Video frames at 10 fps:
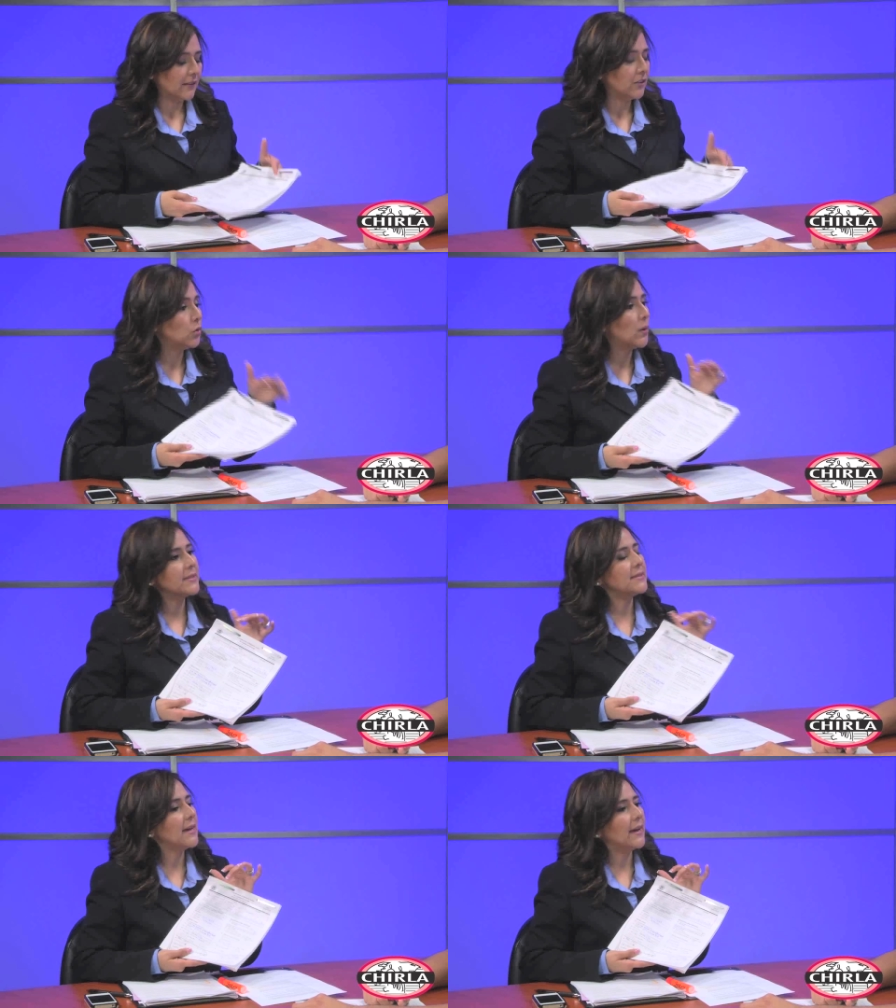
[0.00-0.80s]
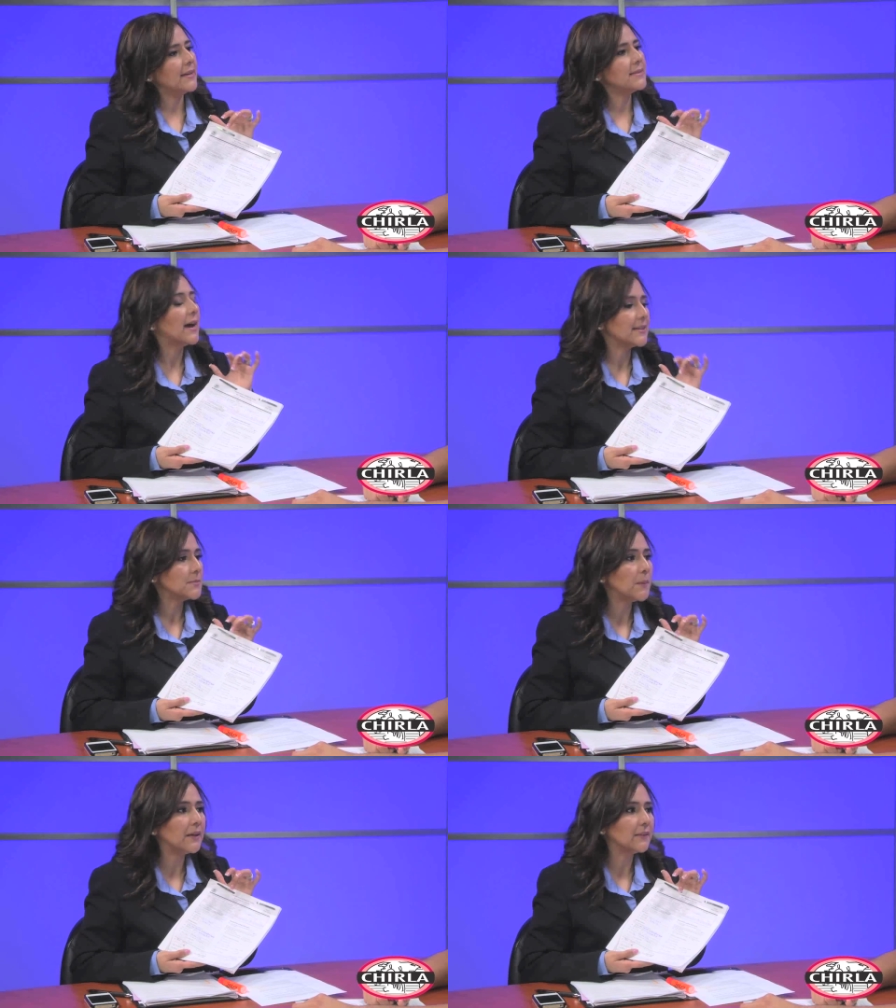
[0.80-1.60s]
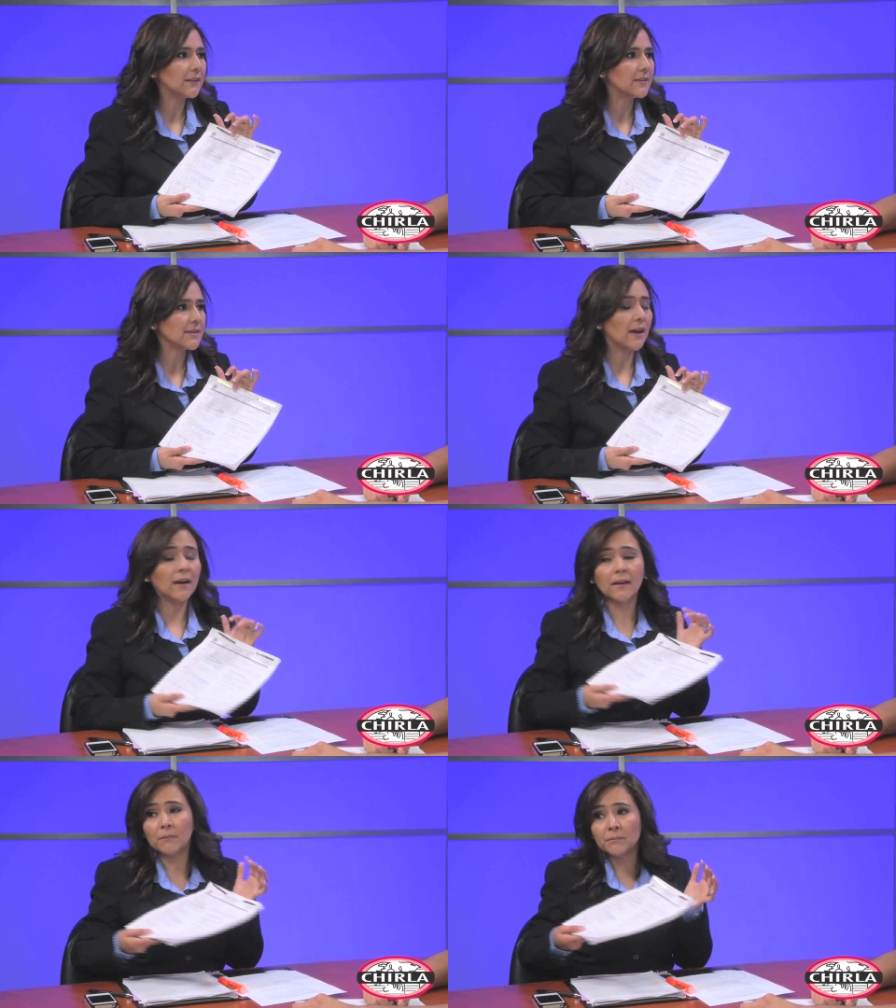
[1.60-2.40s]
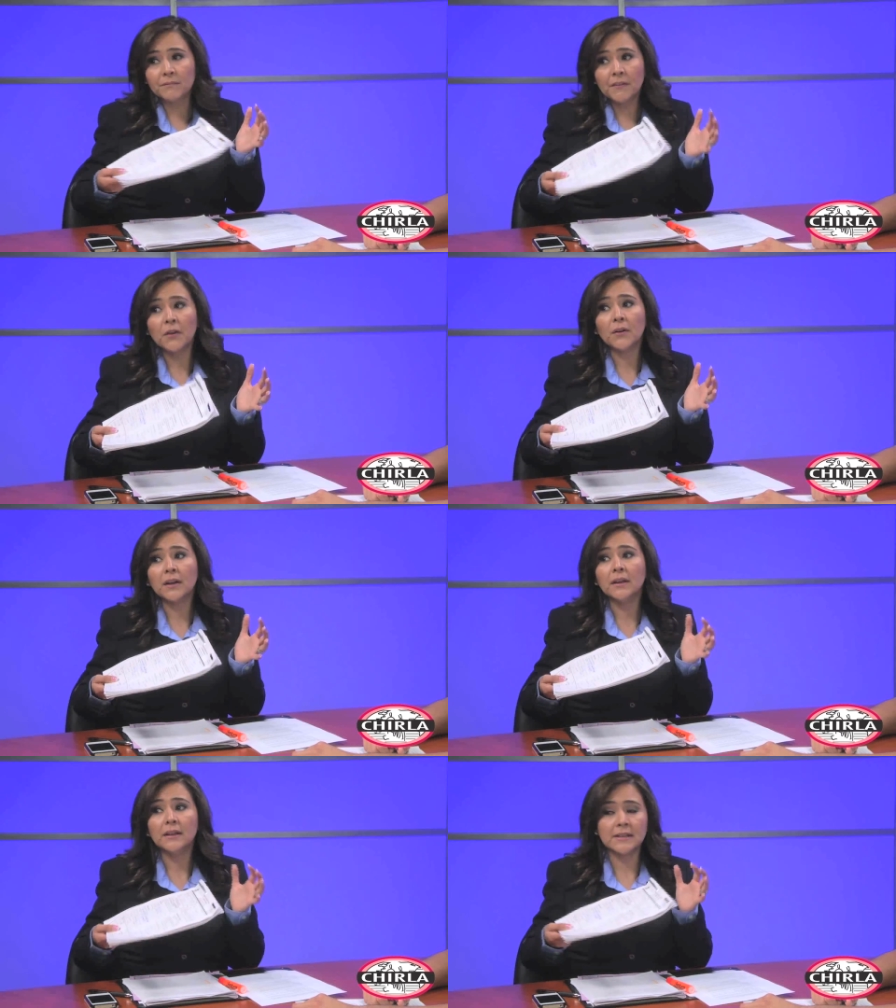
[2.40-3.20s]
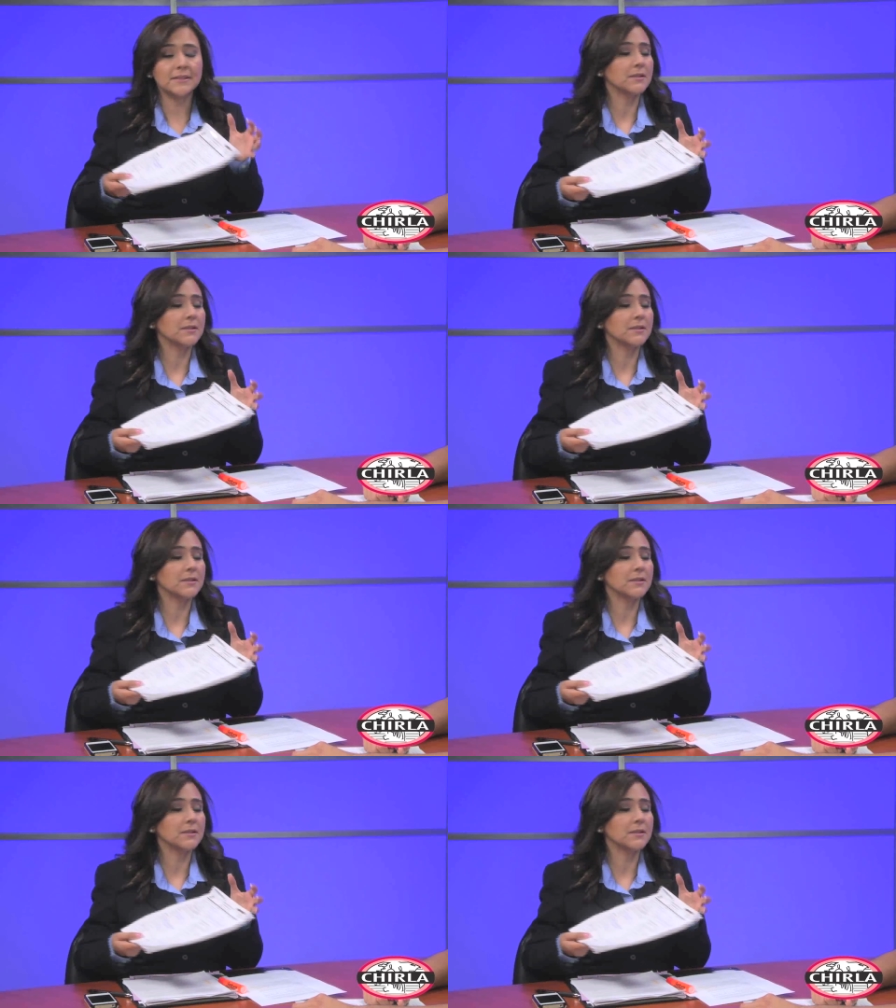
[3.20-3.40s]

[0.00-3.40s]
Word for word: USCIS has made this a very easy